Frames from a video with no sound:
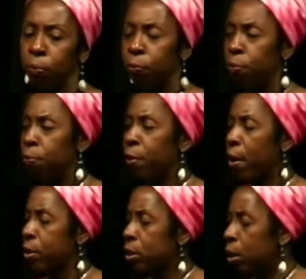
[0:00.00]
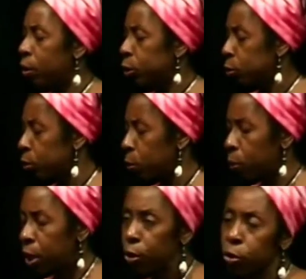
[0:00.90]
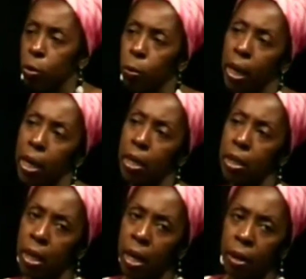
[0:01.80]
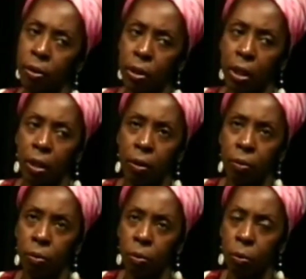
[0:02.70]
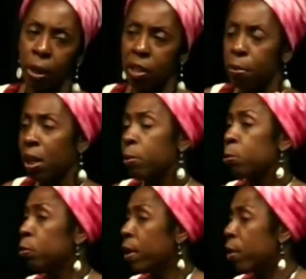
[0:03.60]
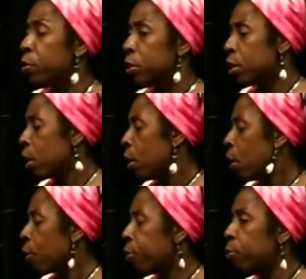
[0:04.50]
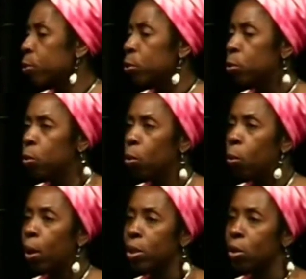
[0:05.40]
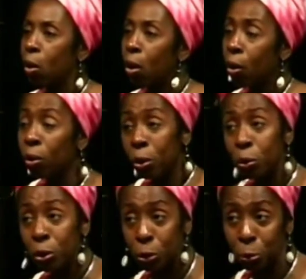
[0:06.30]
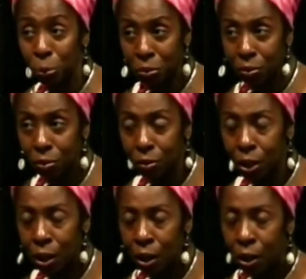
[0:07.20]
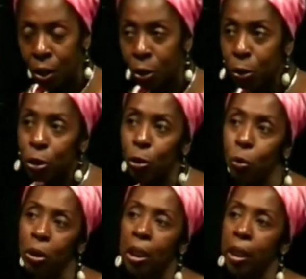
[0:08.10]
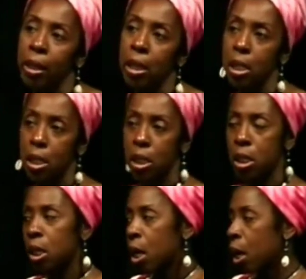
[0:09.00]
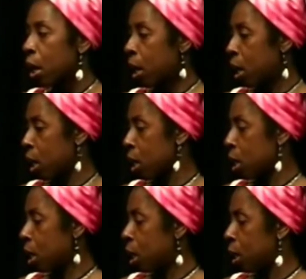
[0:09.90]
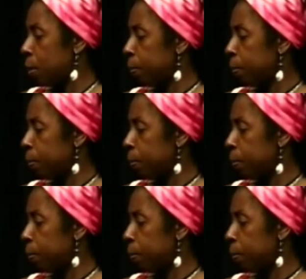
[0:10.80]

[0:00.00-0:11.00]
various cultural ways and ways of being able to move energy through what is called hoodoo. Hoodoo is it